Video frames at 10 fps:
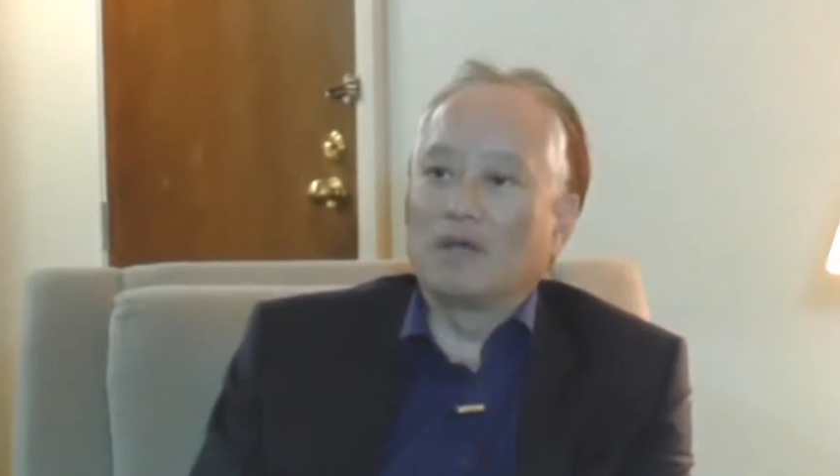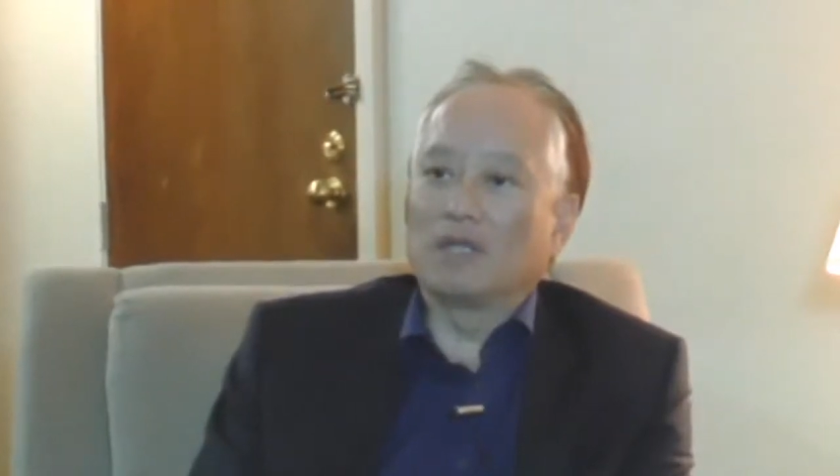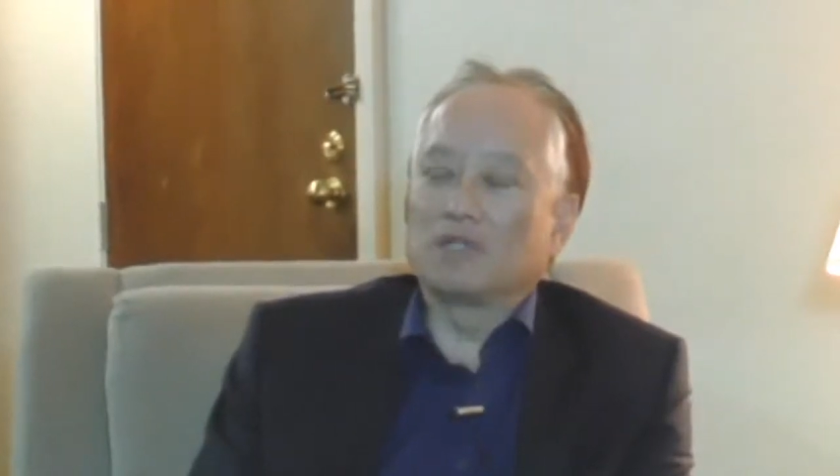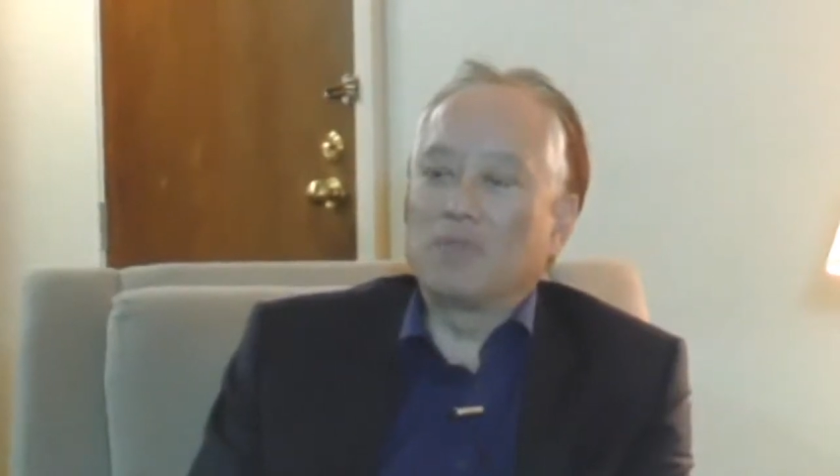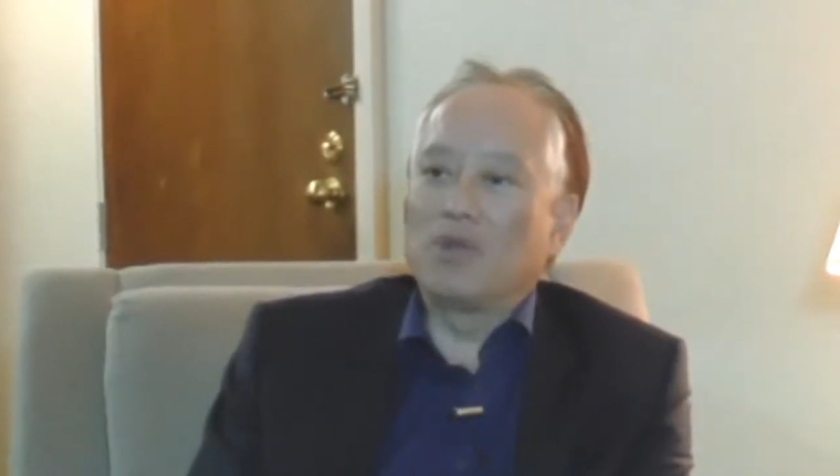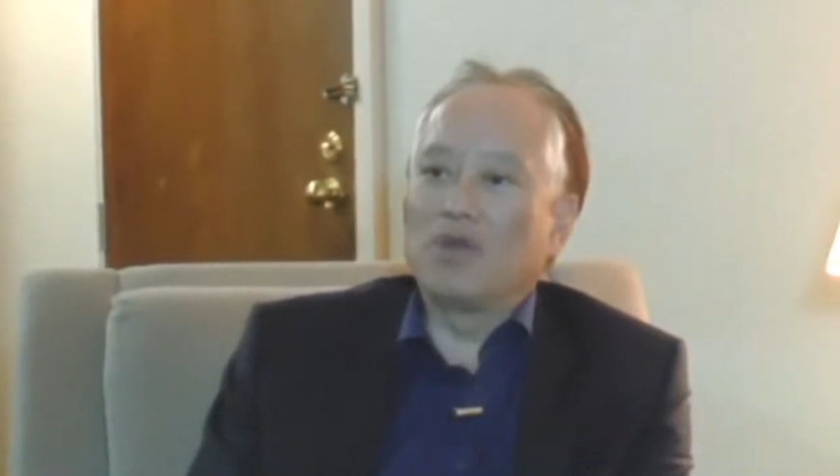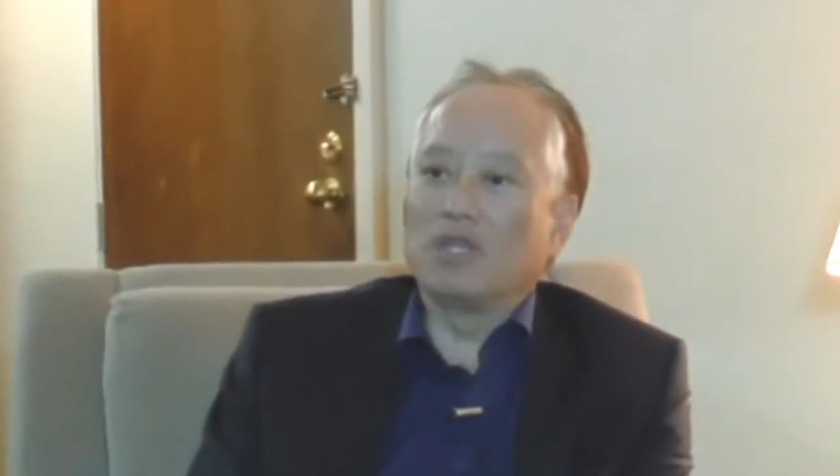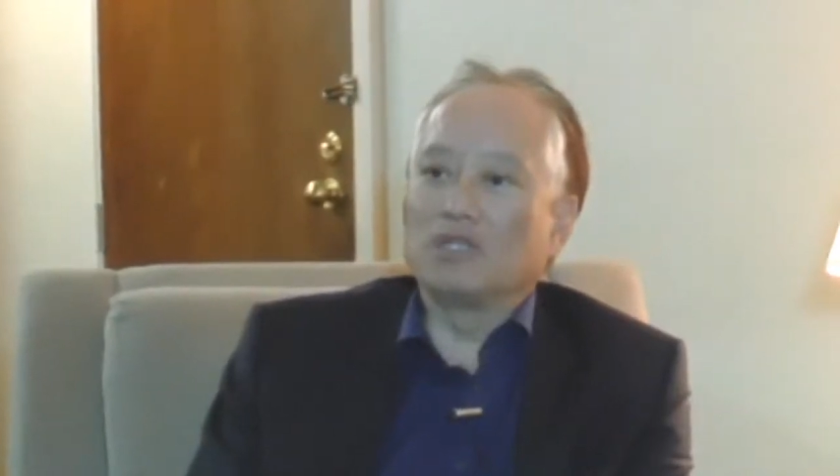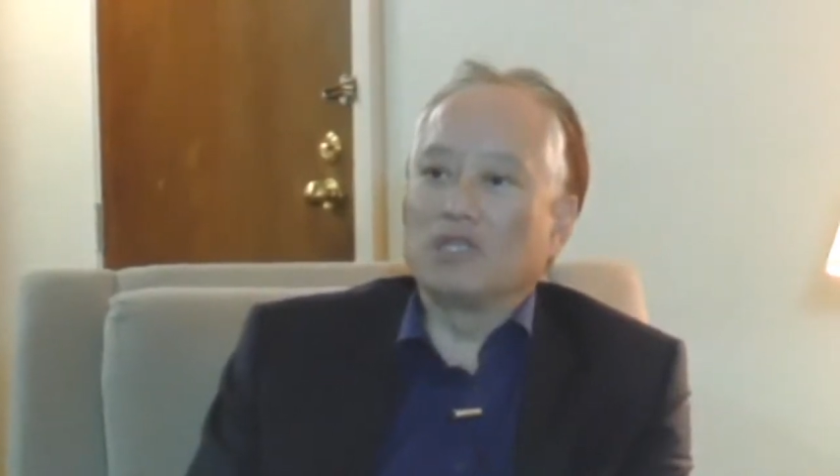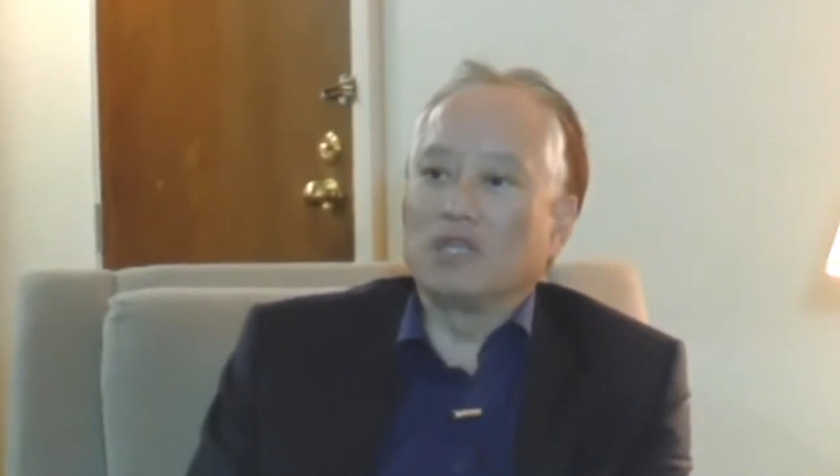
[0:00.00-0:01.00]

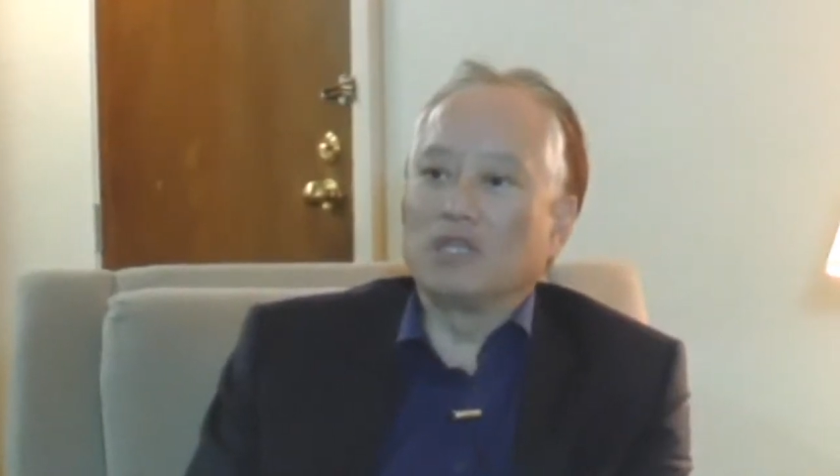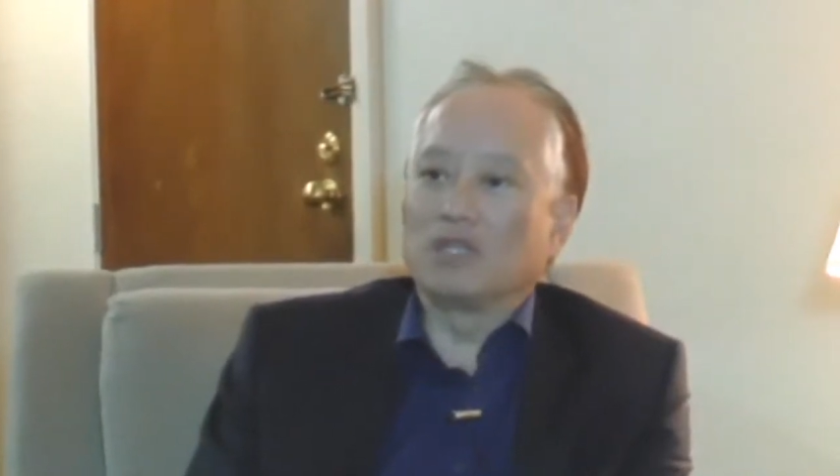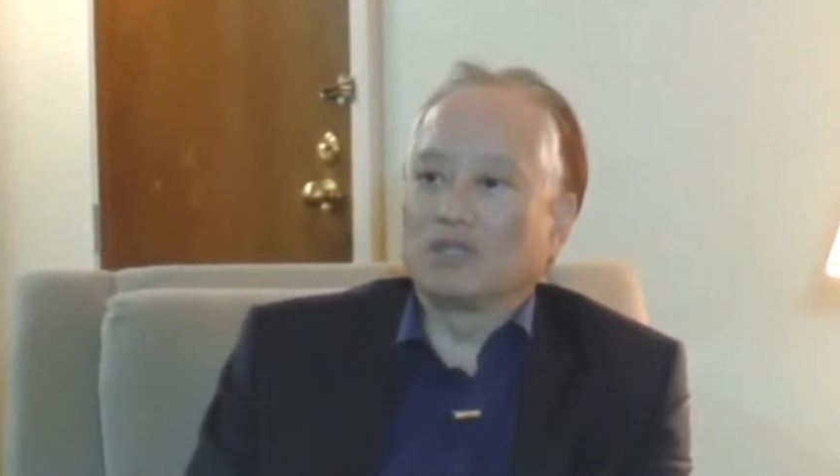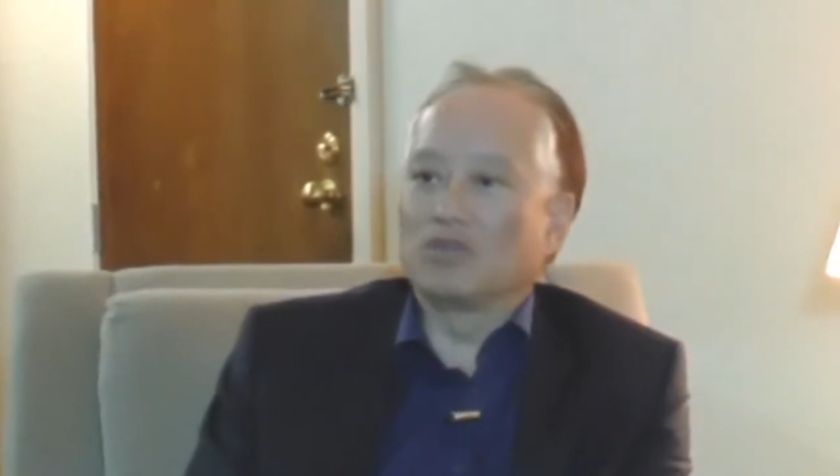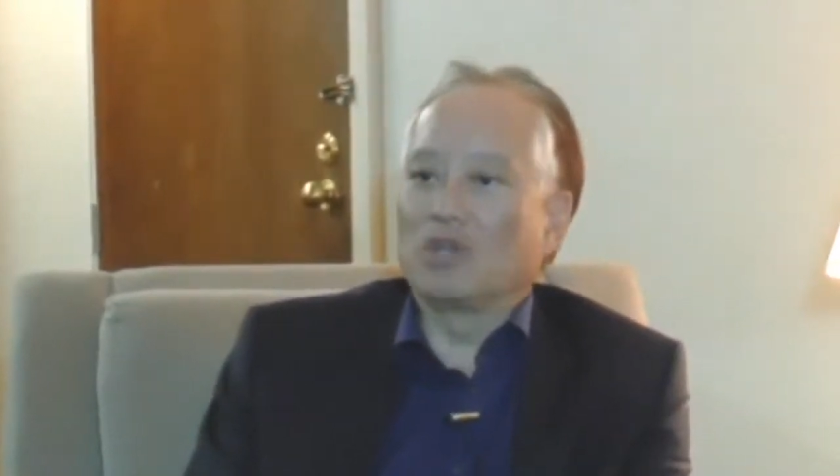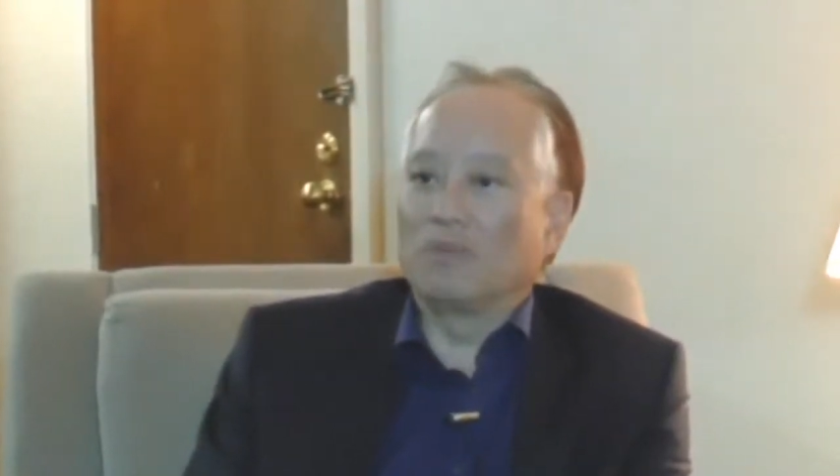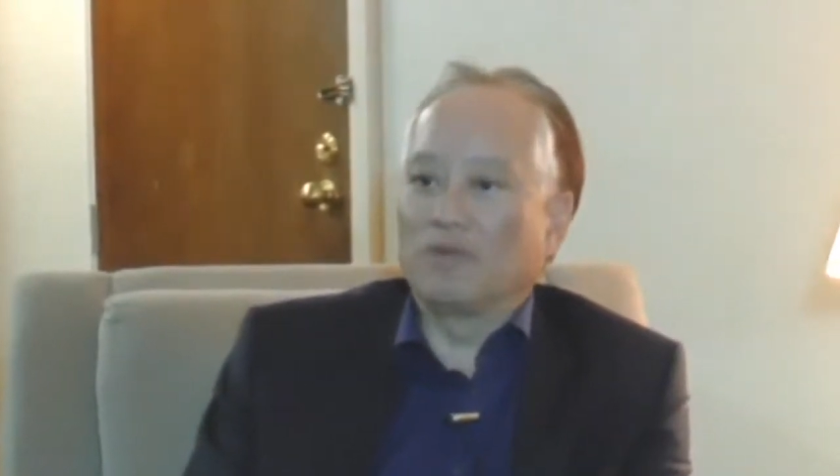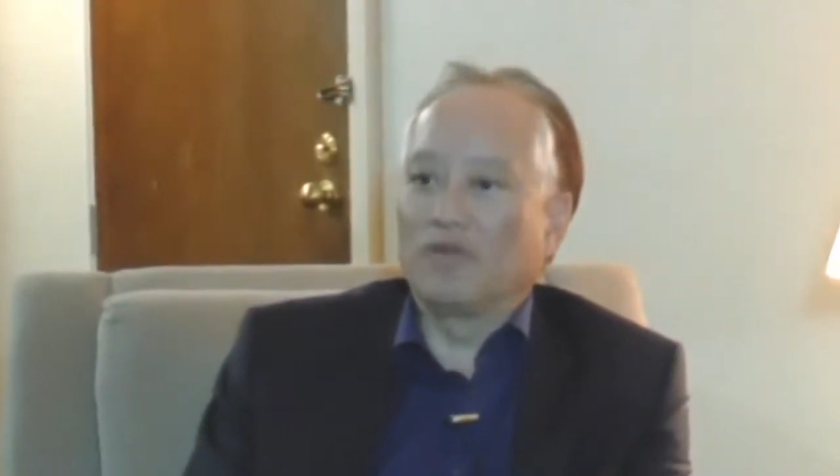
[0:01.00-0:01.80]
experience in the addiction treatment